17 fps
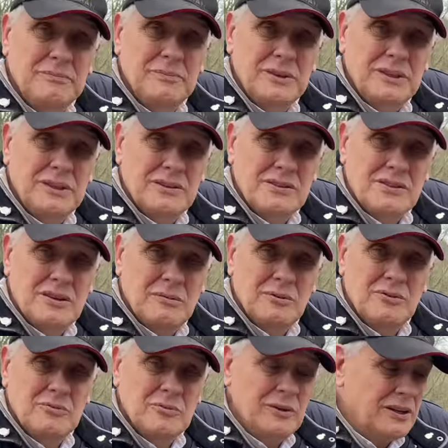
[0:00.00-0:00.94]
because
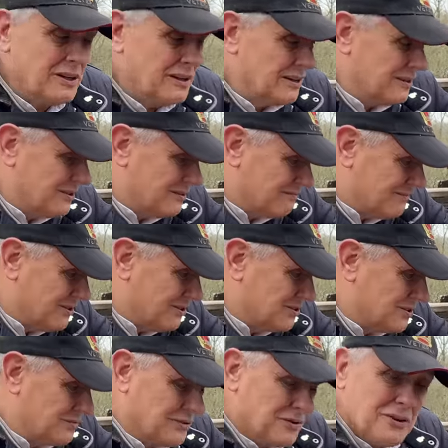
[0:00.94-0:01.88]
Thomas Wheeler had
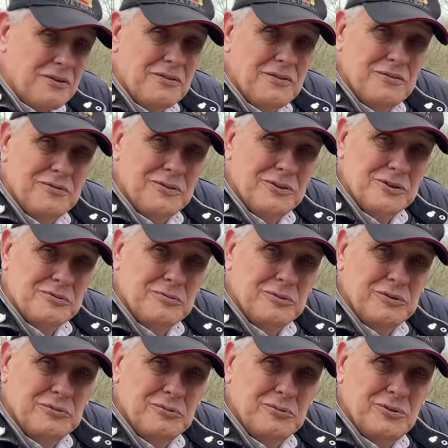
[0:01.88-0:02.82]
survived the First
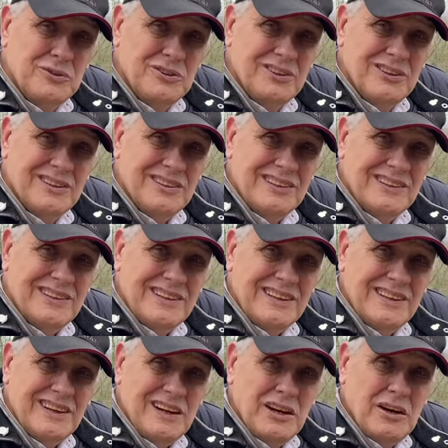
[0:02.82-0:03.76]
World War,
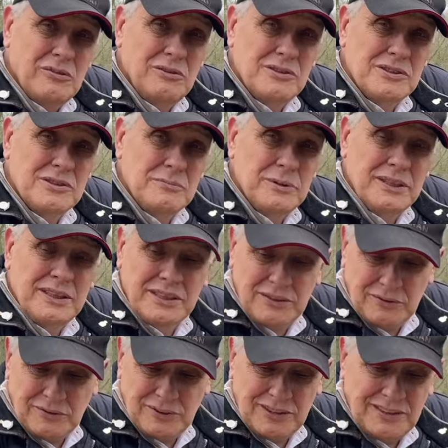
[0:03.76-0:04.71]
only to be
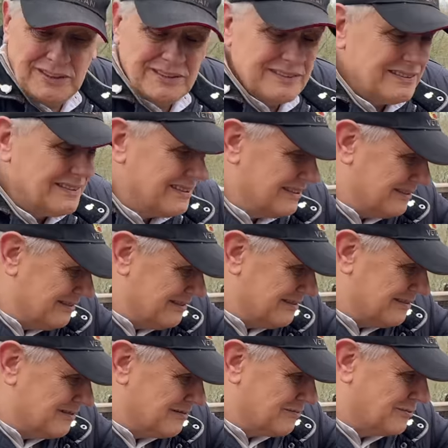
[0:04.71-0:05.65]
killed
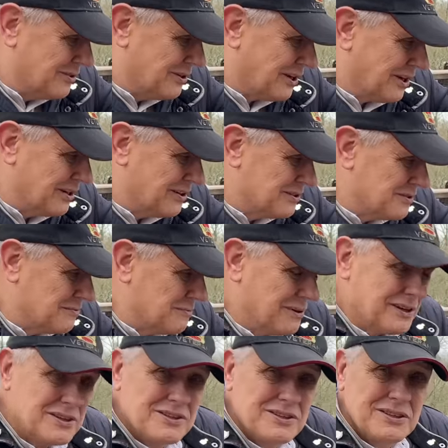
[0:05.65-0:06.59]
working as a
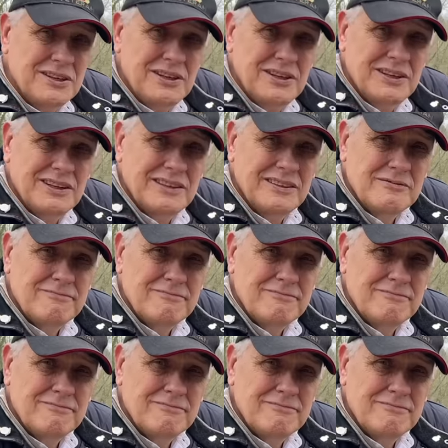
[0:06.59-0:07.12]
mason here.